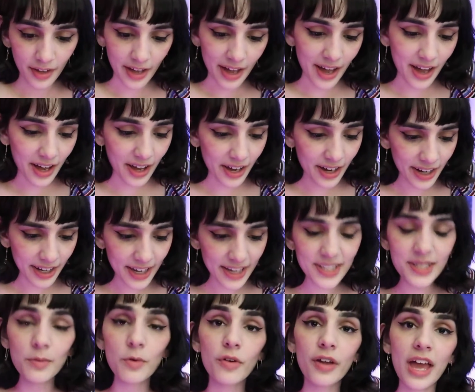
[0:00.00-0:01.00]
And I
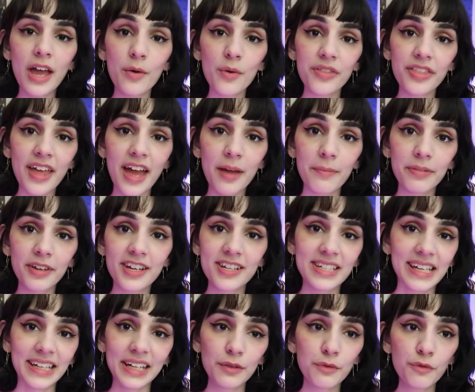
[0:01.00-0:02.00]
guess I'm okay with that because
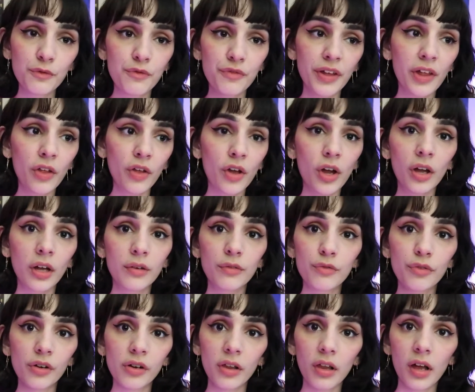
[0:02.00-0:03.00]
I didn't feel good
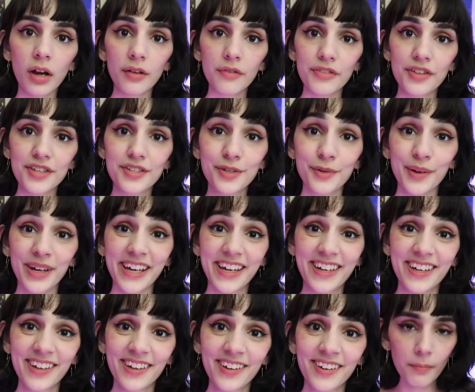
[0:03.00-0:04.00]
for a lot of this week.
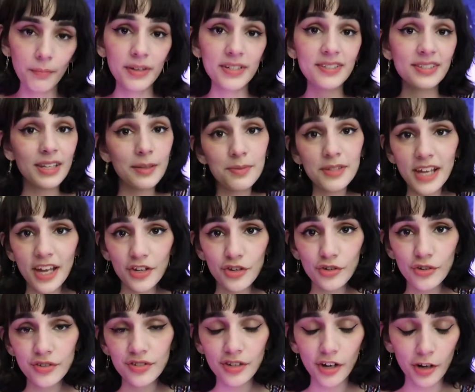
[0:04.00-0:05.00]
My sleep
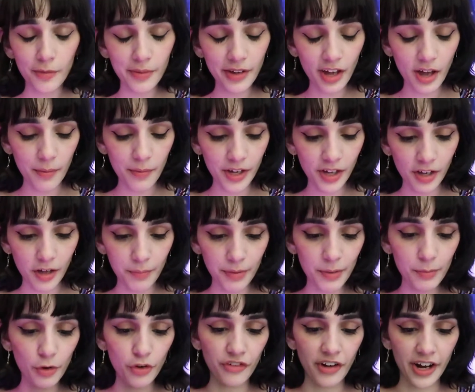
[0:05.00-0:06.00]
schedule started becoming a
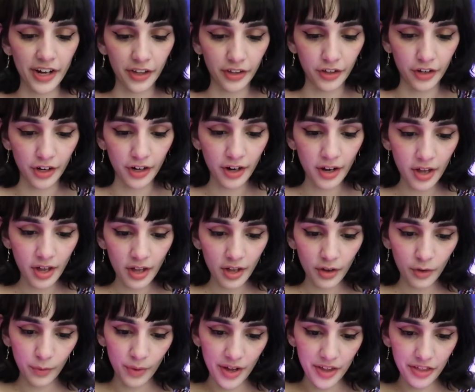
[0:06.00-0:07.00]
bit more regular,
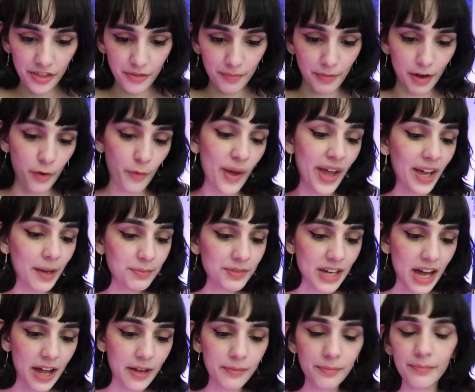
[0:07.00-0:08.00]
with my wake-up
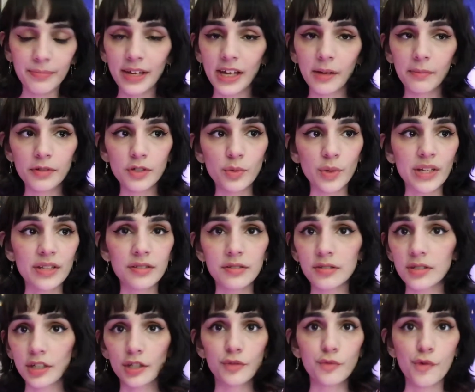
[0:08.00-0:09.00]
time being between
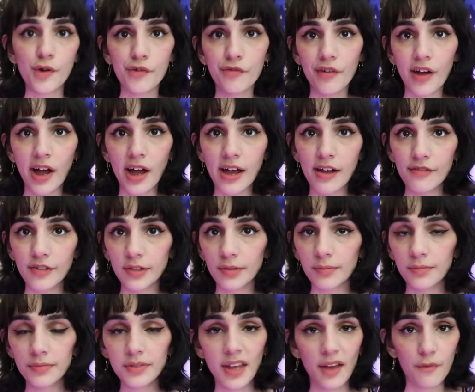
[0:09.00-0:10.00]
6:45
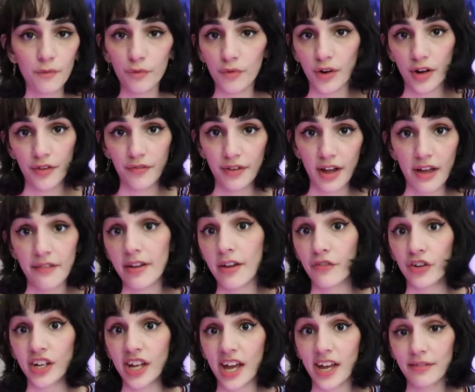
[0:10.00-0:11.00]
and 7:45
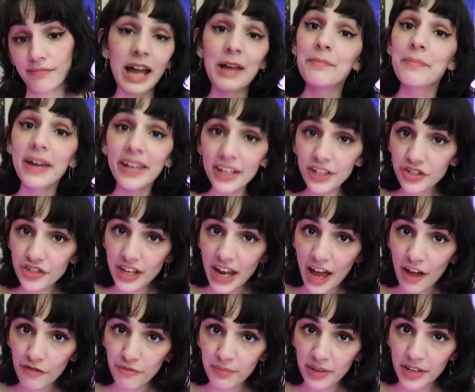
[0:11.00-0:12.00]
every day. I managed to
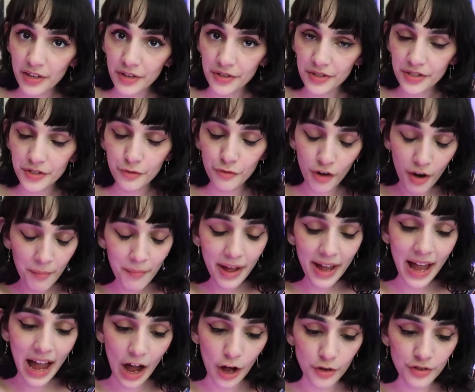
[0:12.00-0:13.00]
have meals from my
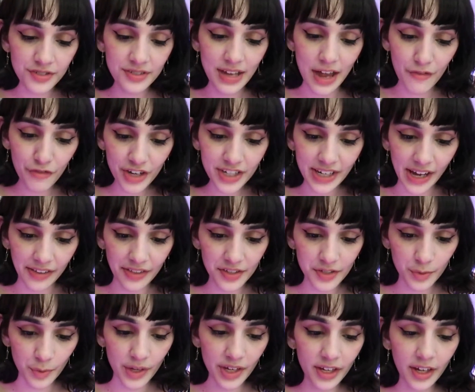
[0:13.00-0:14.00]
house every day
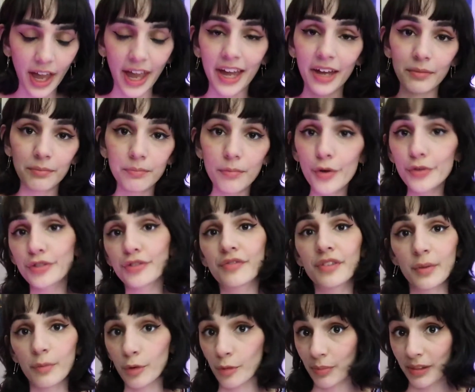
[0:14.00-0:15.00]
this week, and most of
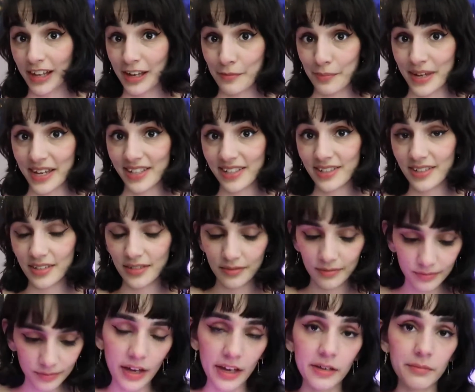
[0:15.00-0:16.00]
them were plant-based.
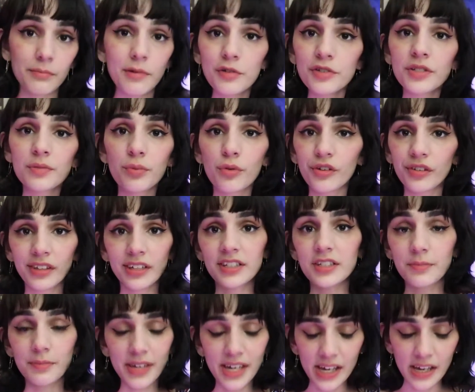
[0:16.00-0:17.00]
And most importantly
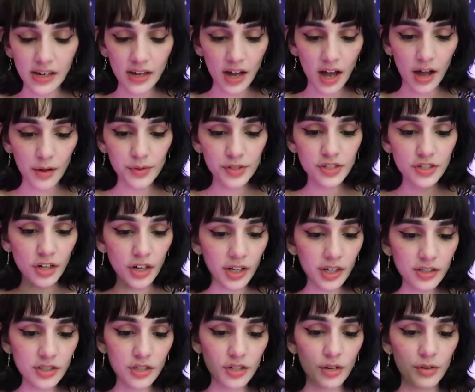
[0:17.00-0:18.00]
to me, I was
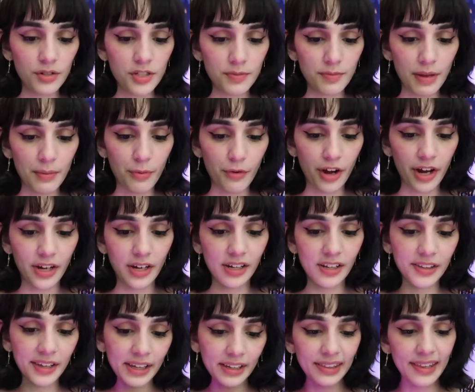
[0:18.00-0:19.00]
starting to notice my brain
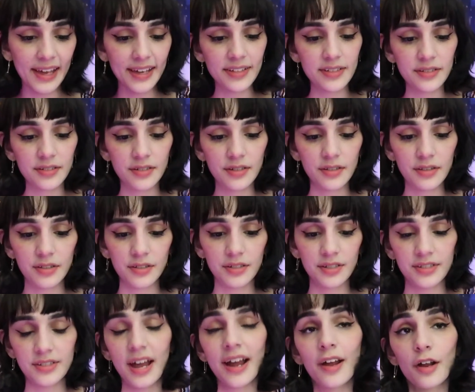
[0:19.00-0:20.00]
cling less to the
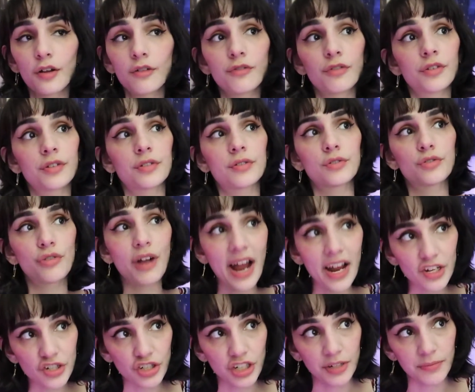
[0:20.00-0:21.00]
desire for
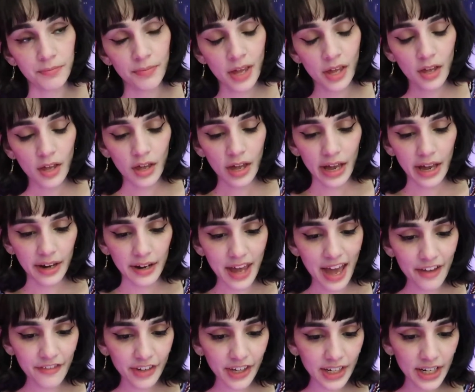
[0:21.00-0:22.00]
distraction, and
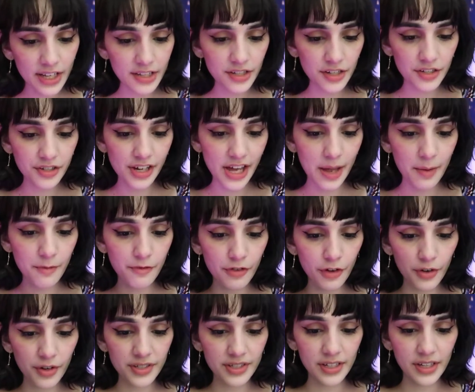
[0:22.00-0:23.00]
having an easier time
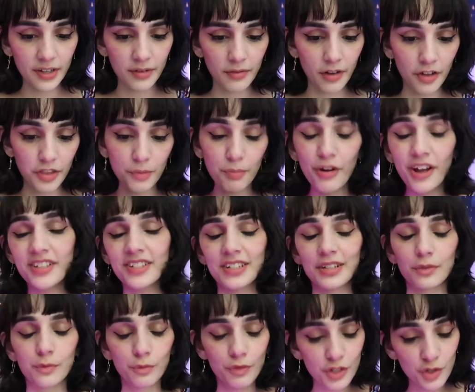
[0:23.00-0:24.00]
focusing on the
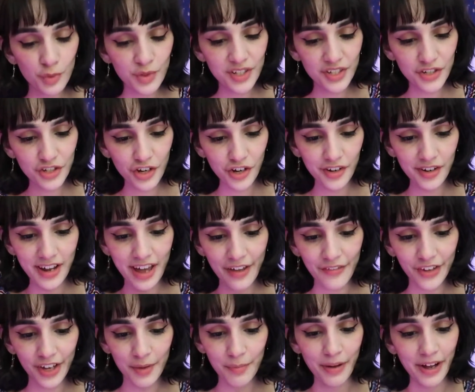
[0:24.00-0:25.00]
present, which was in turn
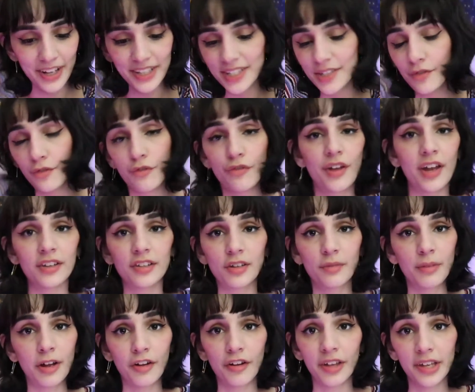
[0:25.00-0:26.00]
having a positive effect
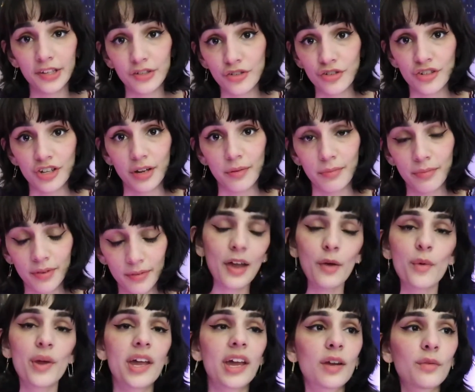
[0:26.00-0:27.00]
on my relationship.
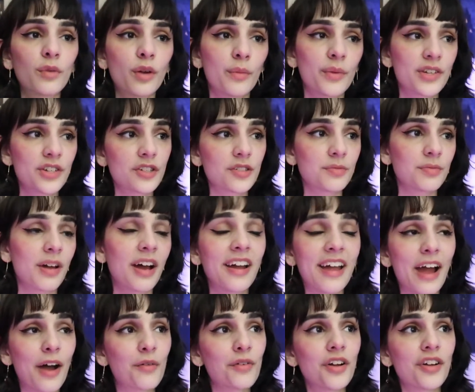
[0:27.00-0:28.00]
That weekend where we just
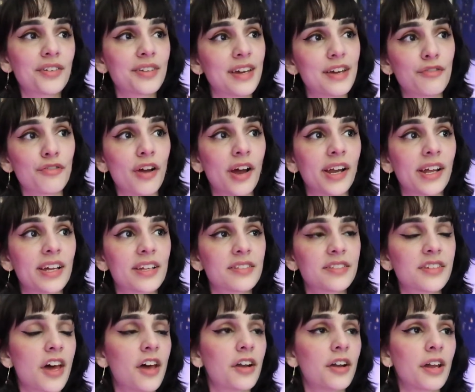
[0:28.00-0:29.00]
hung out all day Friday and
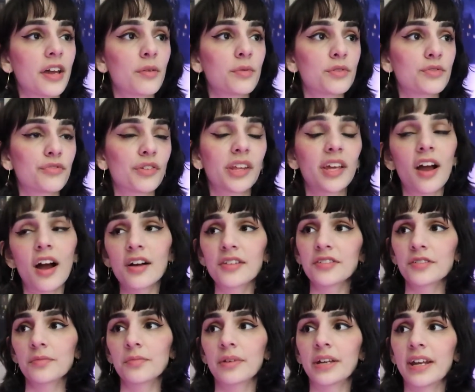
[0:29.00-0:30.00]
Saturday was really
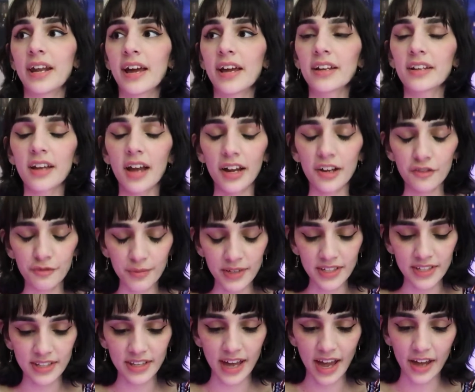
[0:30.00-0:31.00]
awesome, and I had kind of
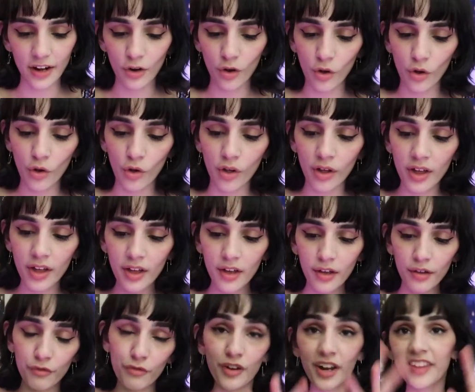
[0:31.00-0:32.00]
missed that whole
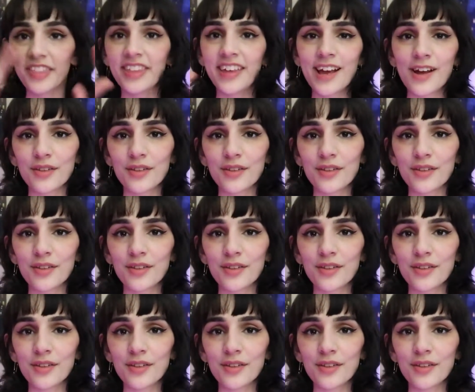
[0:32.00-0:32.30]
forget the